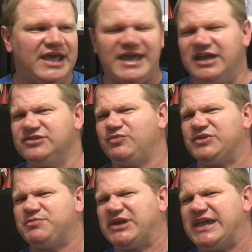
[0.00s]
And
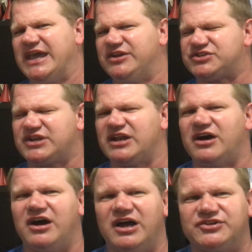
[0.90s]
with McGann, it's kind of
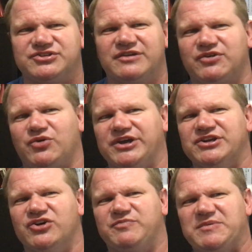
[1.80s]
odd because you never quite
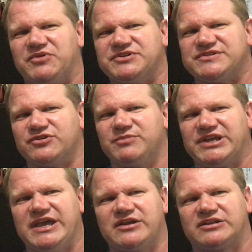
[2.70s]
know if people consider
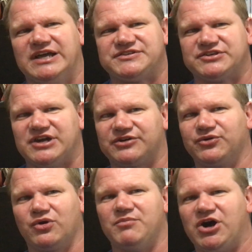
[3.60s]
McGann a classic
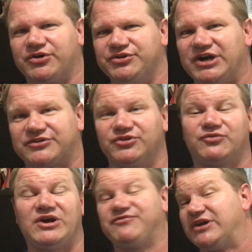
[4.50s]
doctor or a modern doctor.
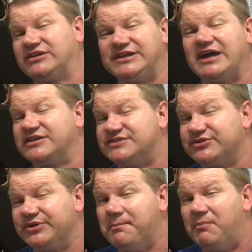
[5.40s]
Quite frankly, I
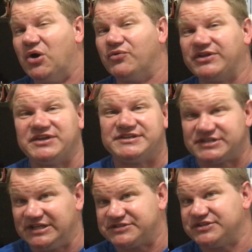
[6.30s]
consider him both. I think he's a
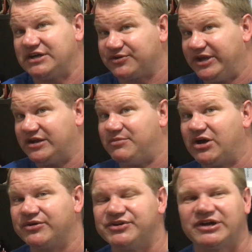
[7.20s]
classic doctor and a
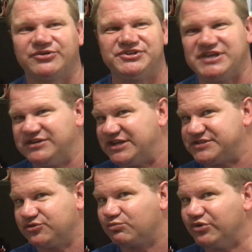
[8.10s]
modern doctor. He's that
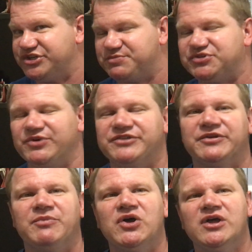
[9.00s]
nice little bridge between
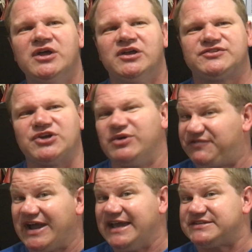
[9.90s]
them. So if
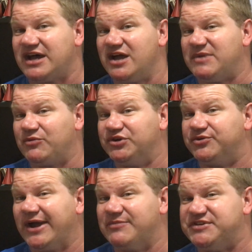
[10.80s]
I had time, I would
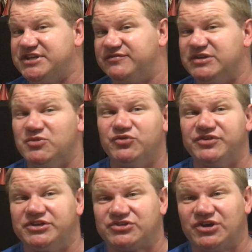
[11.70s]
grab the TV
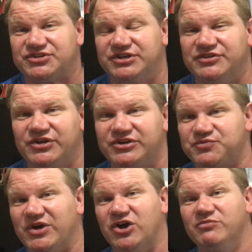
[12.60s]
movie and toss it in there as
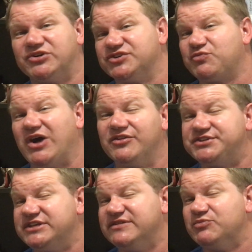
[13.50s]
well because while the
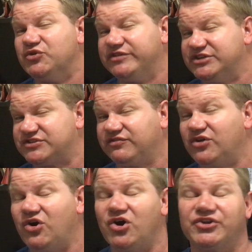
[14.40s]
TV movie is
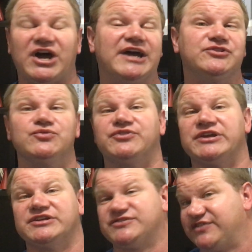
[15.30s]
flawed, I do
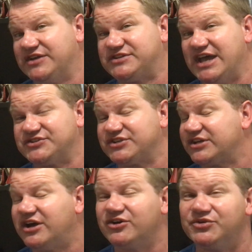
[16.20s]
think it's fantastic
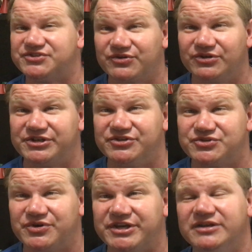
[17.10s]
and I always thoroughly
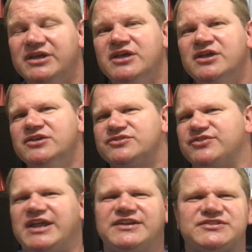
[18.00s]
enjoy it. So
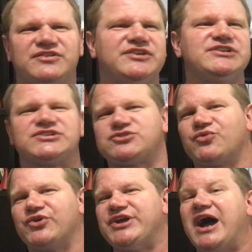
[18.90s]
that is the
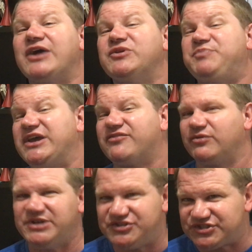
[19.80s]
story I would pick
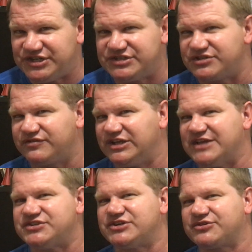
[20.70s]
from each season of
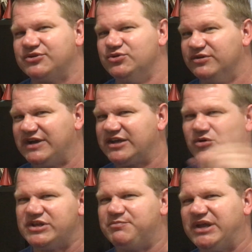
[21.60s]
Classic Doctor Who if I could
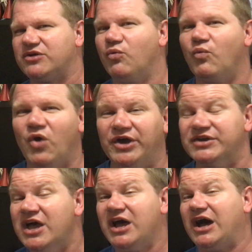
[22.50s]
only pick
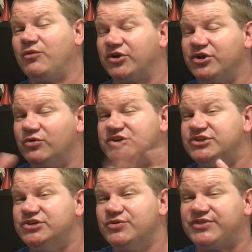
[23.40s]
one. I want to know what
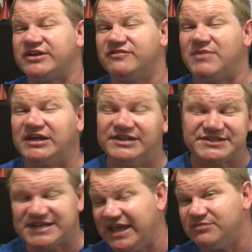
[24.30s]
you think of my
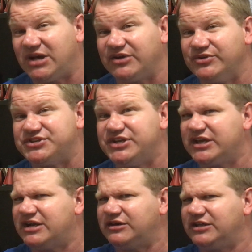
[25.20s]
list and my reasoning,
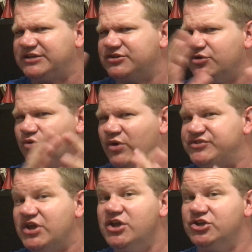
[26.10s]
and I'd like to know the
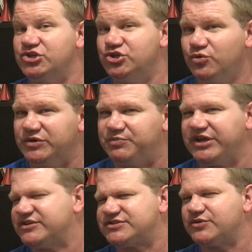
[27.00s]
ones you would
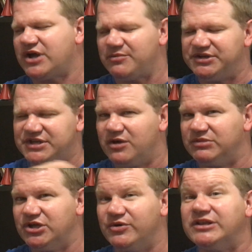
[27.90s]
pick. So comment down
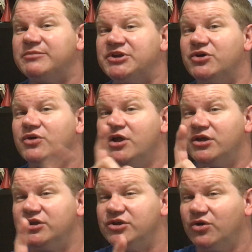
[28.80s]
below and let me know
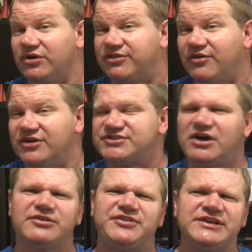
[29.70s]
your thoughts.
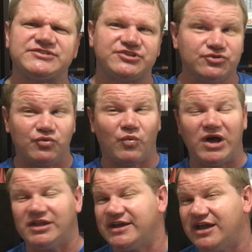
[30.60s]
Other things to do
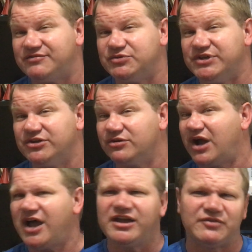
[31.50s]
while I have you here.
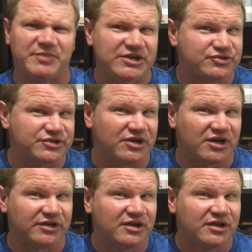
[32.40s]
I have a Patreon.